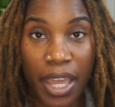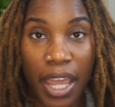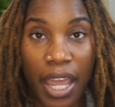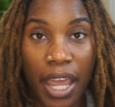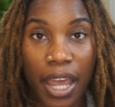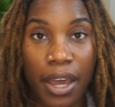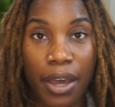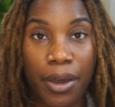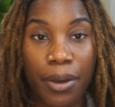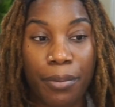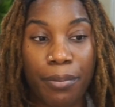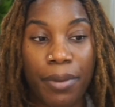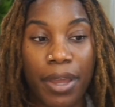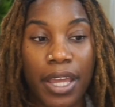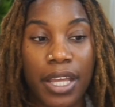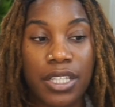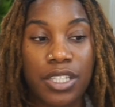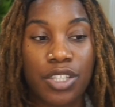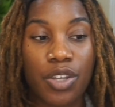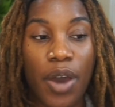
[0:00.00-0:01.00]

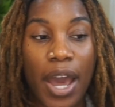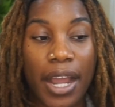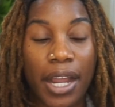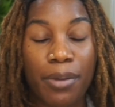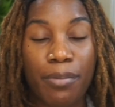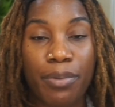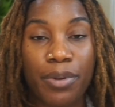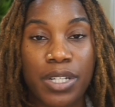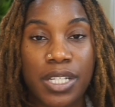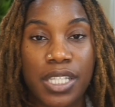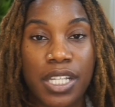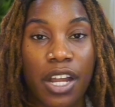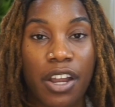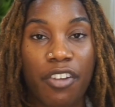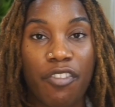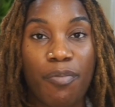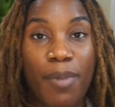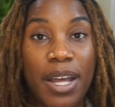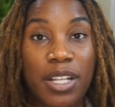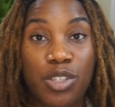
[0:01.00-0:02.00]
and so I can
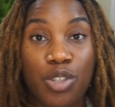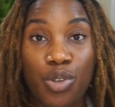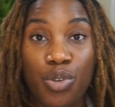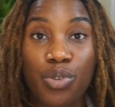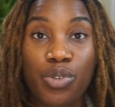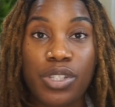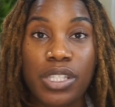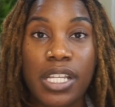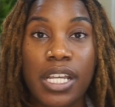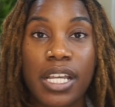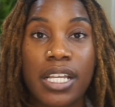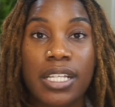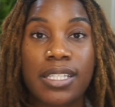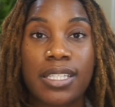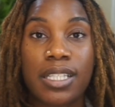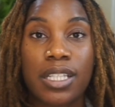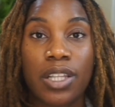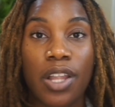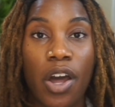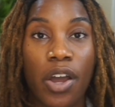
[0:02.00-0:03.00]
preserve my tools
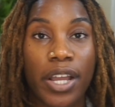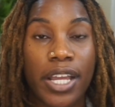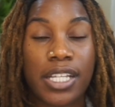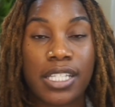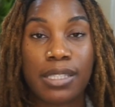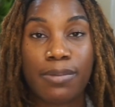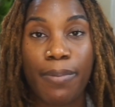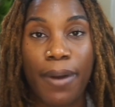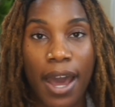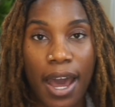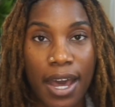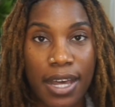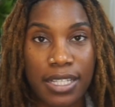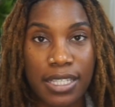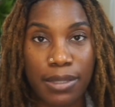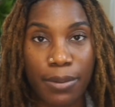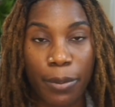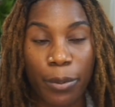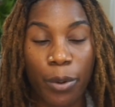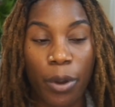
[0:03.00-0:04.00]
as long as
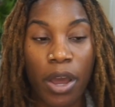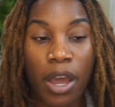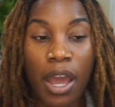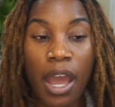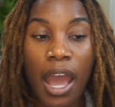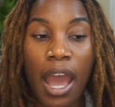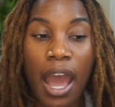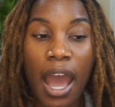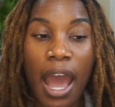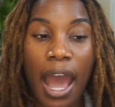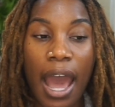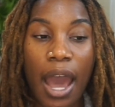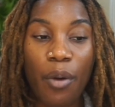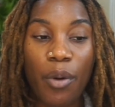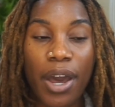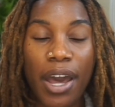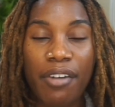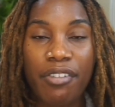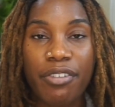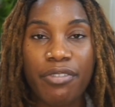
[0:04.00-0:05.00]
possible. I will
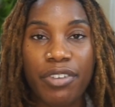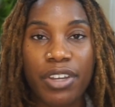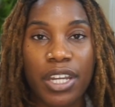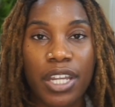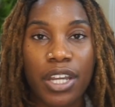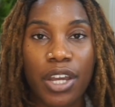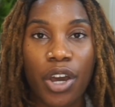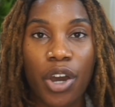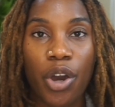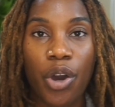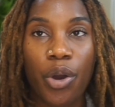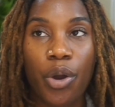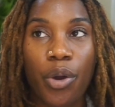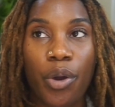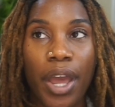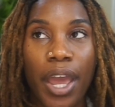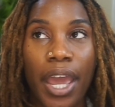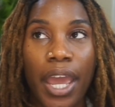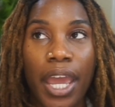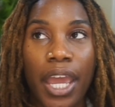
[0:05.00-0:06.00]
have a
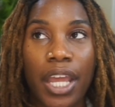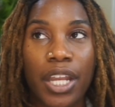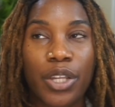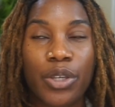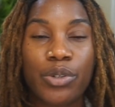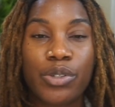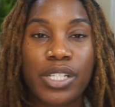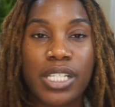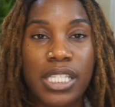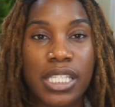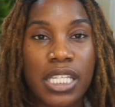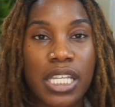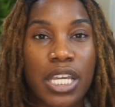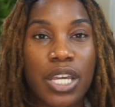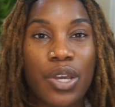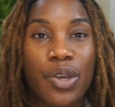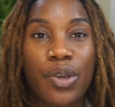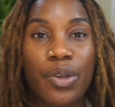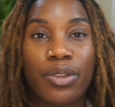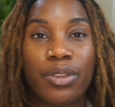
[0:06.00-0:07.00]
video and you will
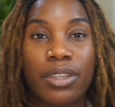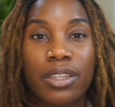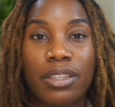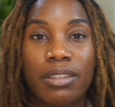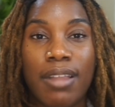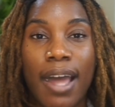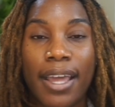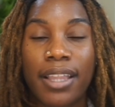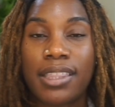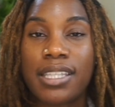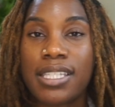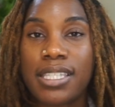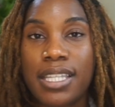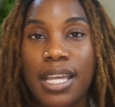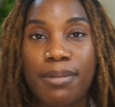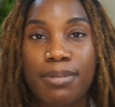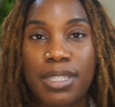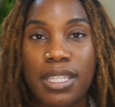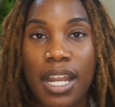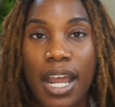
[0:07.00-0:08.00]
see like the
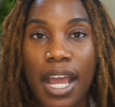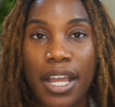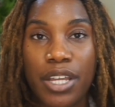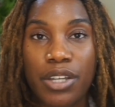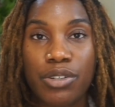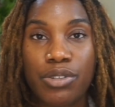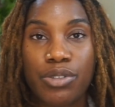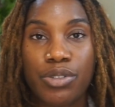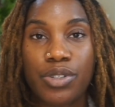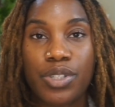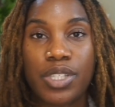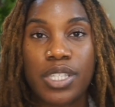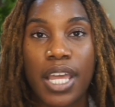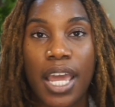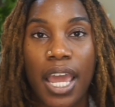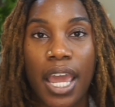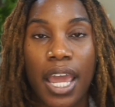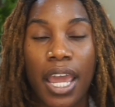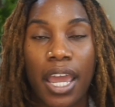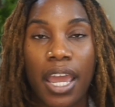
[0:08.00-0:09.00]
steps that I use
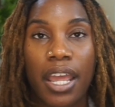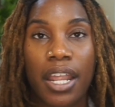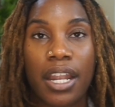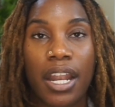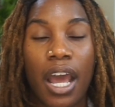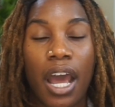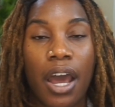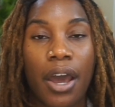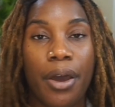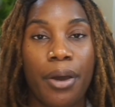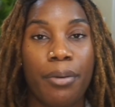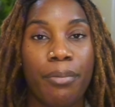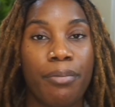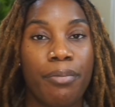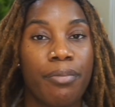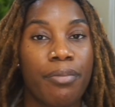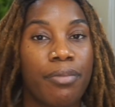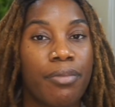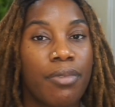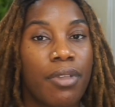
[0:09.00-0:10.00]
and
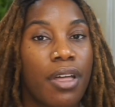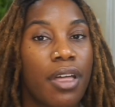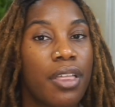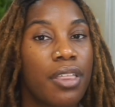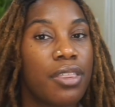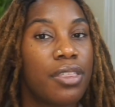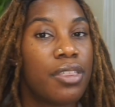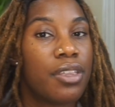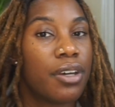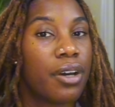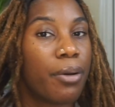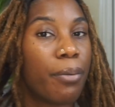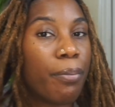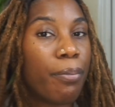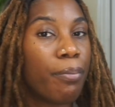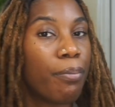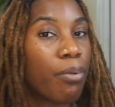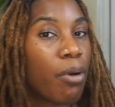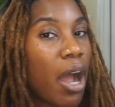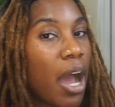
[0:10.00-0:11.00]

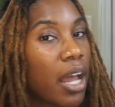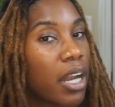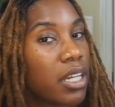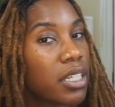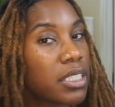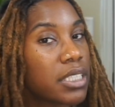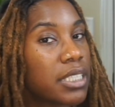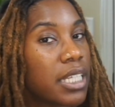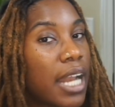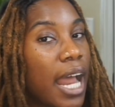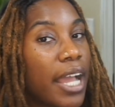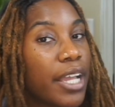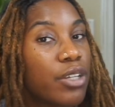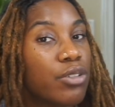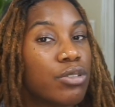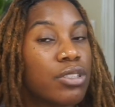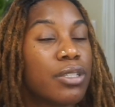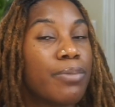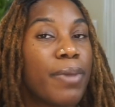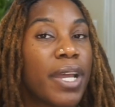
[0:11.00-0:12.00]
the products that I
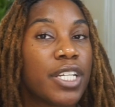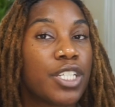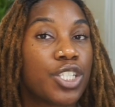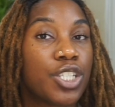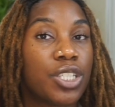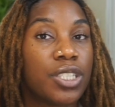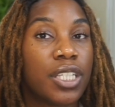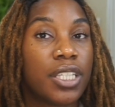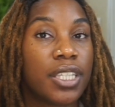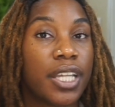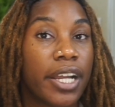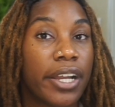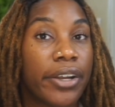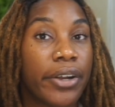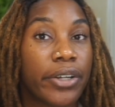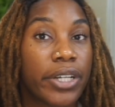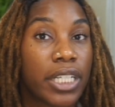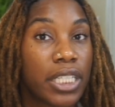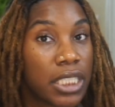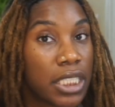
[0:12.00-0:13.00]
use to make sure that they
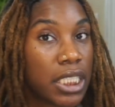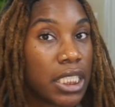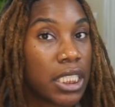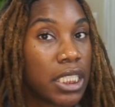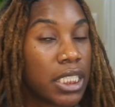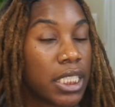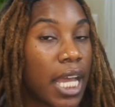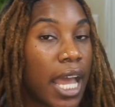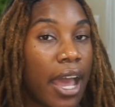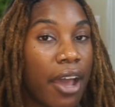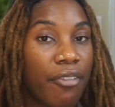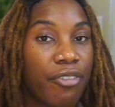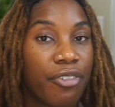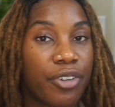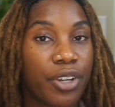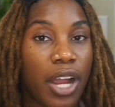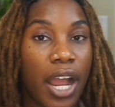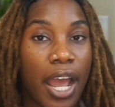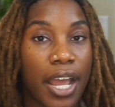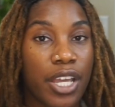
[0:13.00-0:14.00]
are cleaned
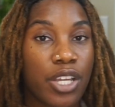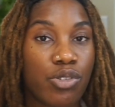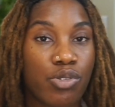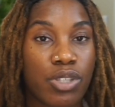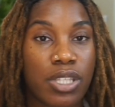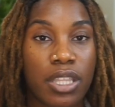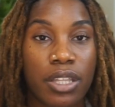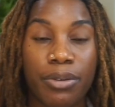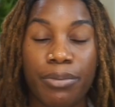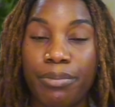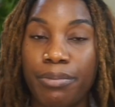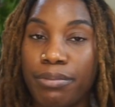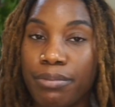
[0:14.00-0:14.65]
after I use them.